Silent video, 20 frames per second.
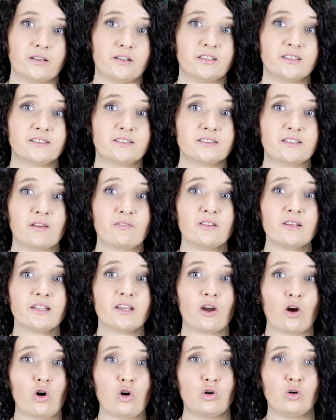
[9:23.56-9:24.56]
There is
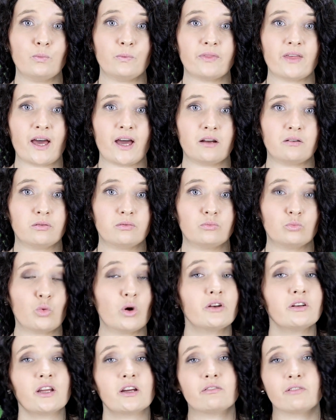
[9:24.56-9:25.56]
definitely hope that,
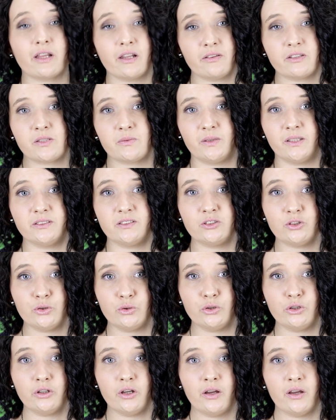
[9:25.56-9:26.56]
one day relatively
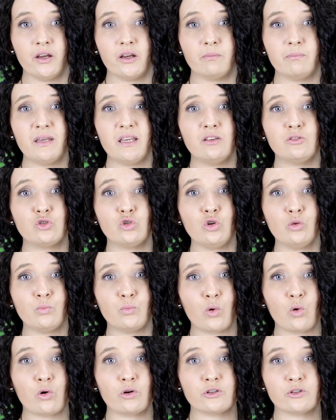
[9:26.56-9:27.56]
soon, being too
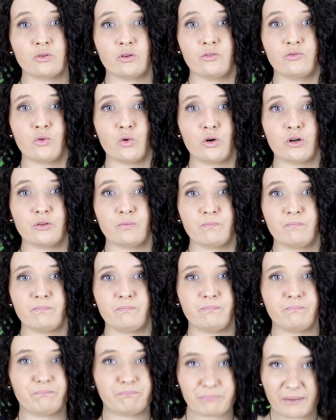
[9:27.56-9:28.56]
poor to afford
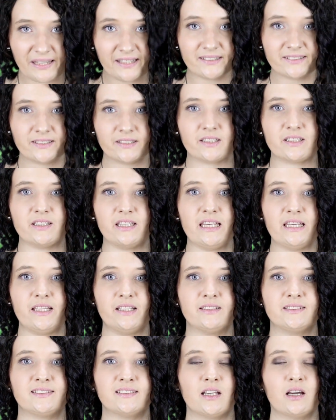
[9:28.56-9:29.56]
basic
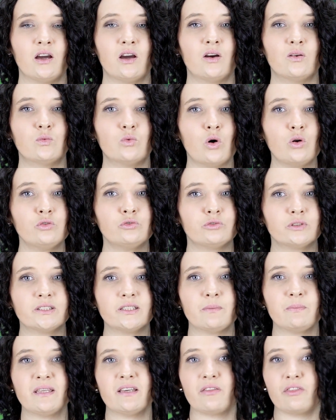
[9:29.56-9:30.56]
needs won't
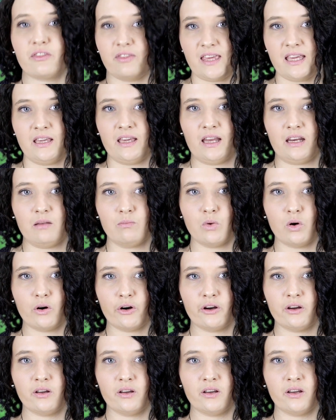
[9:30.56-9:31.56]
really be a thing
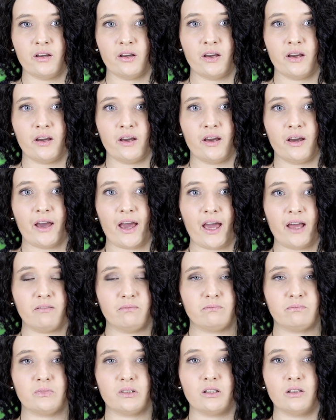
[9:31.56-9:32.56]
anymore
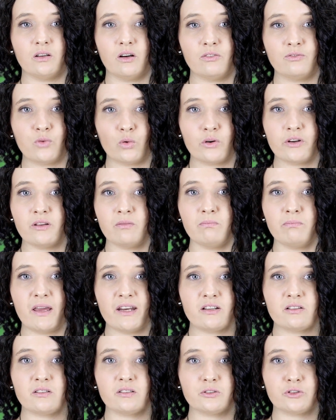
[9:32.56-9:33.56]
and affording
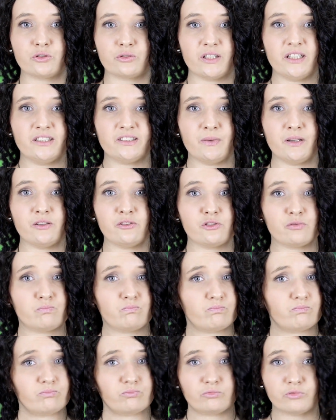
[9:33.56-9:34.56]
medical treatment,
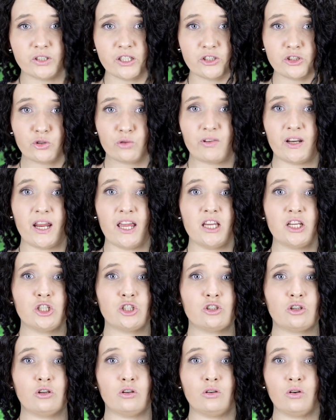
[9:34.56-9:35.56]

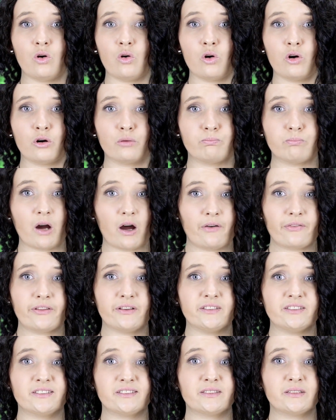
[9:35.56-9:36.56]
rejuvenation, or
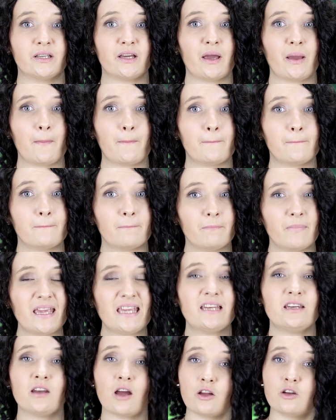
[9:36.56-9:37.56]
others
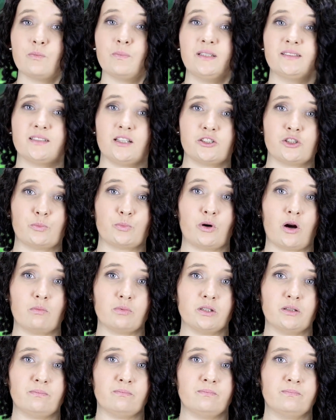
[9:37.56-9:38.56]
may not be such a
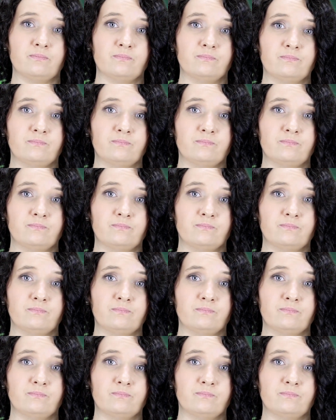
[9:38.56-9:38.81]
problem.